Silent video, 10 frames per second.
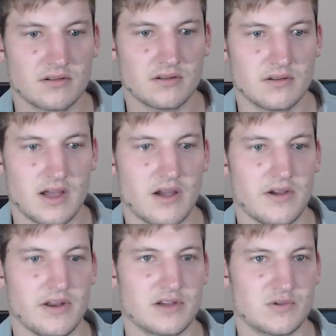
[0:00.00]
No,
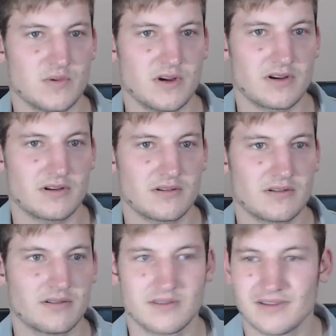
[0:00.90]
it does work.
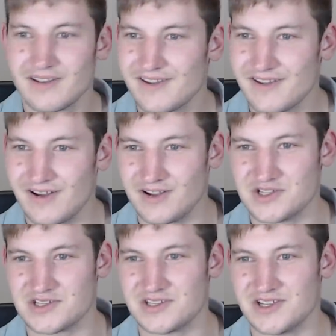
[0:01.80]
I
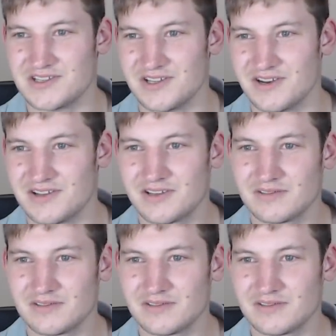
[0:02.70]
just tested it.